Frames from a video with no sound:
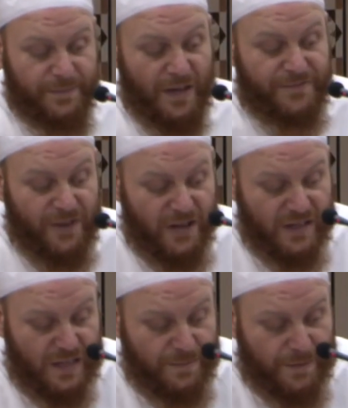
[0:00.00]
And
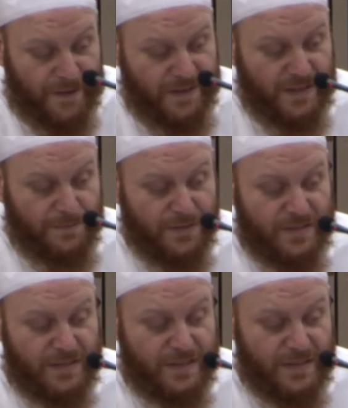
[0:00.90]
finally, my brothers and my
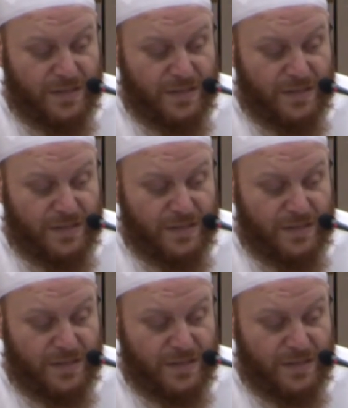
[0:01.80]
sisters,